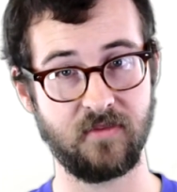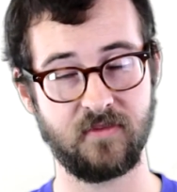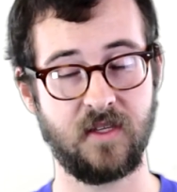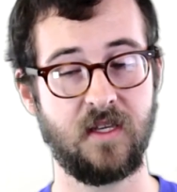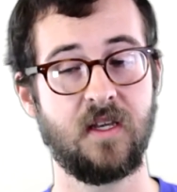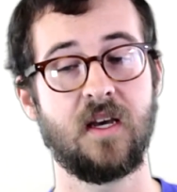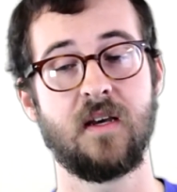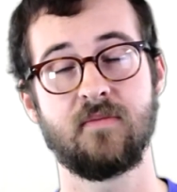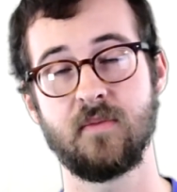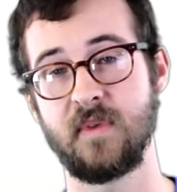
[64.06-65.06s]
my life.
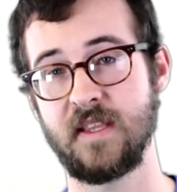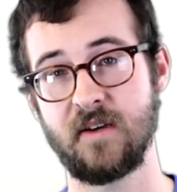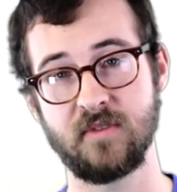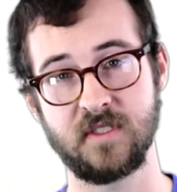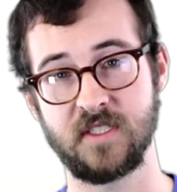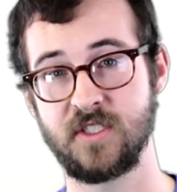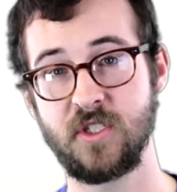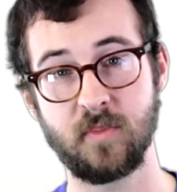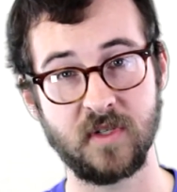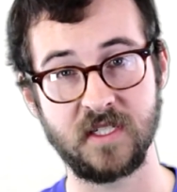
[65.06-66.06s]
For me, that was the
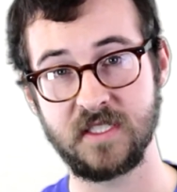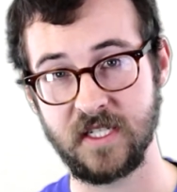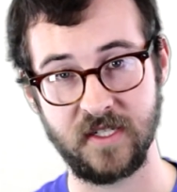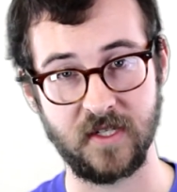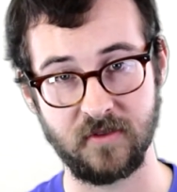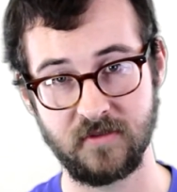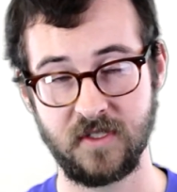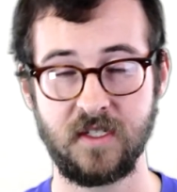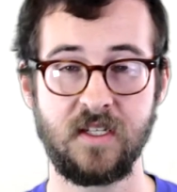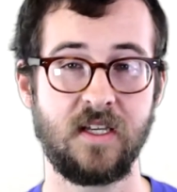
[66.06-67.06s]
Super Nintendo.
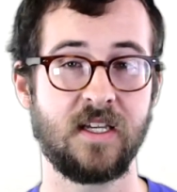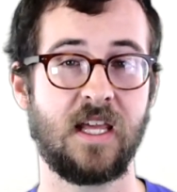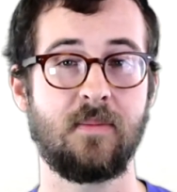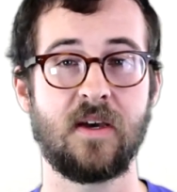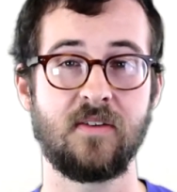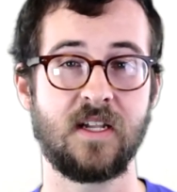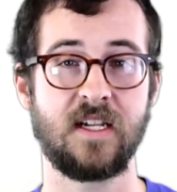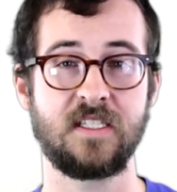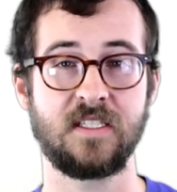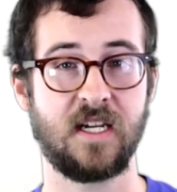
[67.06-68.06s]
It came out in
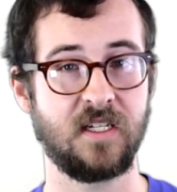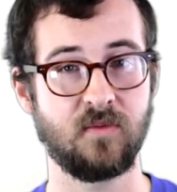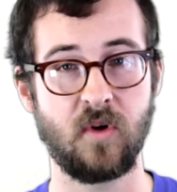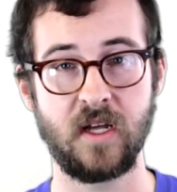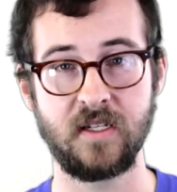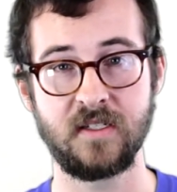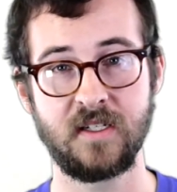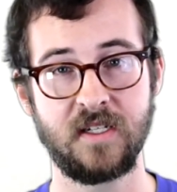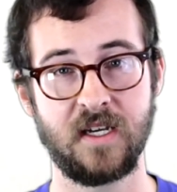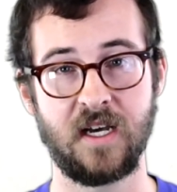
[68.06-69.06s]

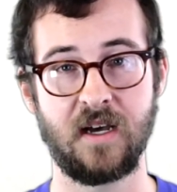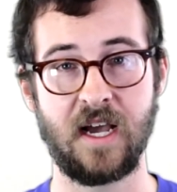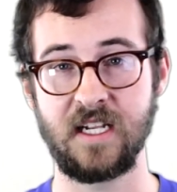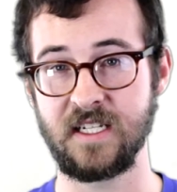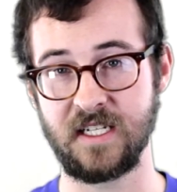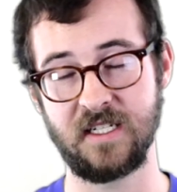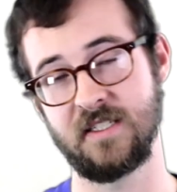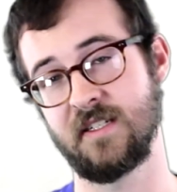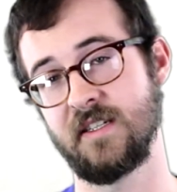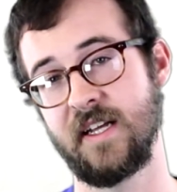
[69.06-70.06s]
1991. I didn't get
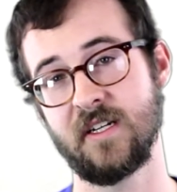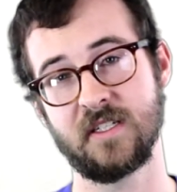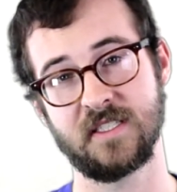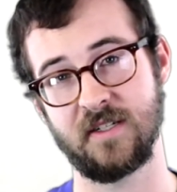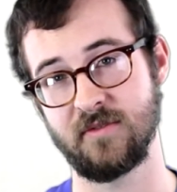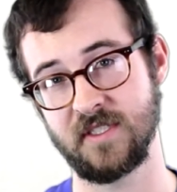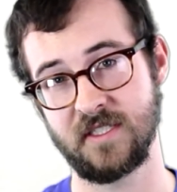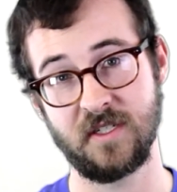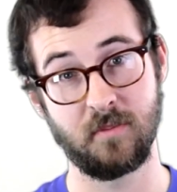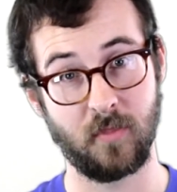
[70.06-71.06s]
it until later because I
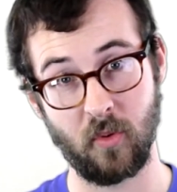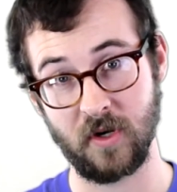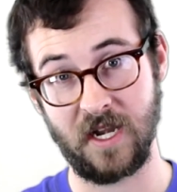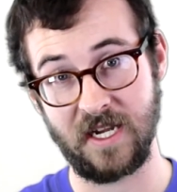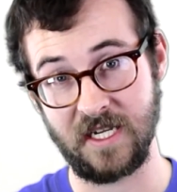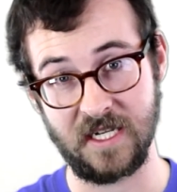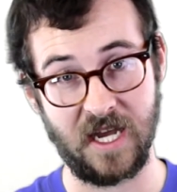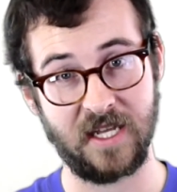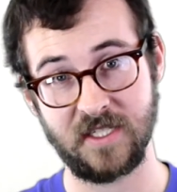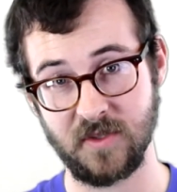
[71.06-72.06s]
was born in
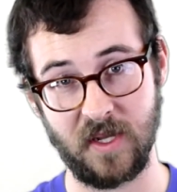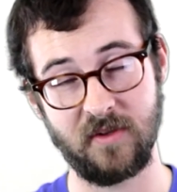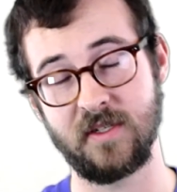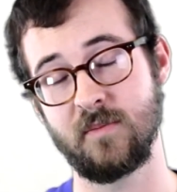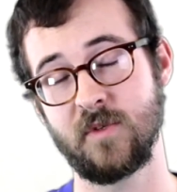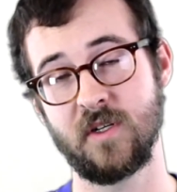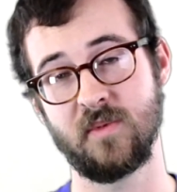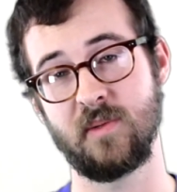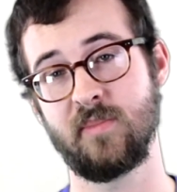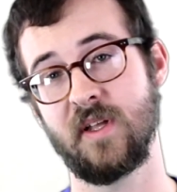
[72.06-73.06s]
'89, so I
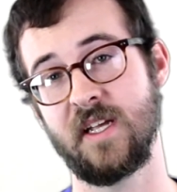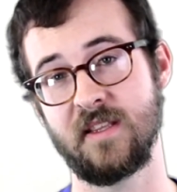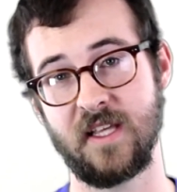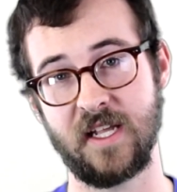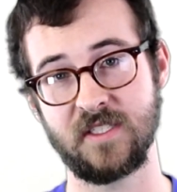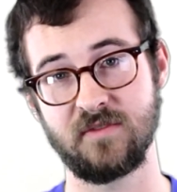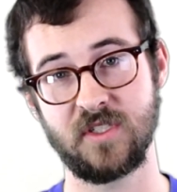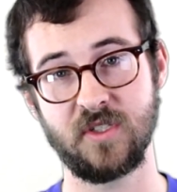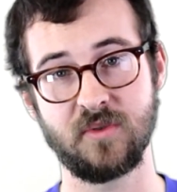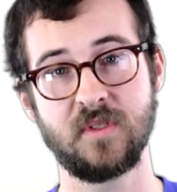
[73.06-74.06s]
couldn't really play at the age
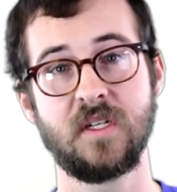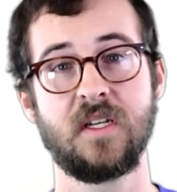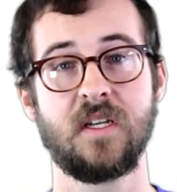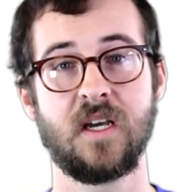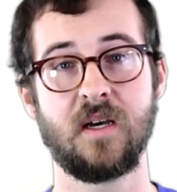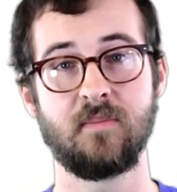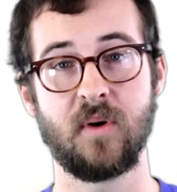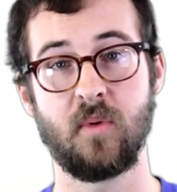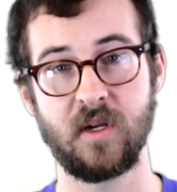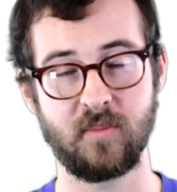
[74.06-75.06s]
of 2.
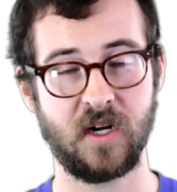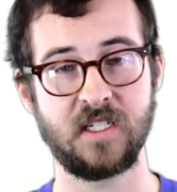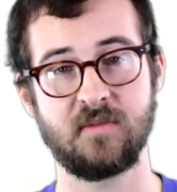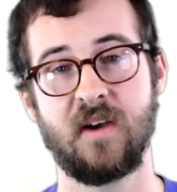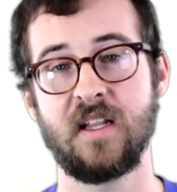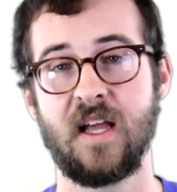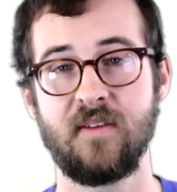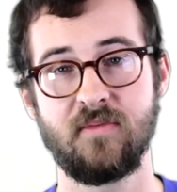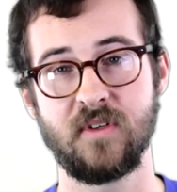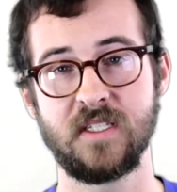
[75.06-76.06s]
But what it brought into my
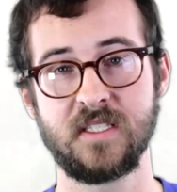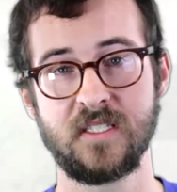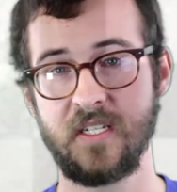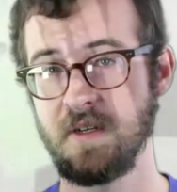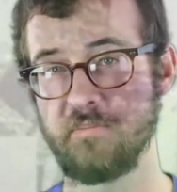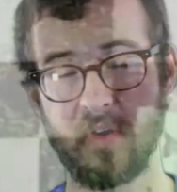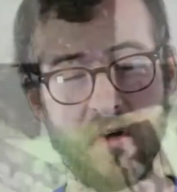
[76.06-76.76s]
life was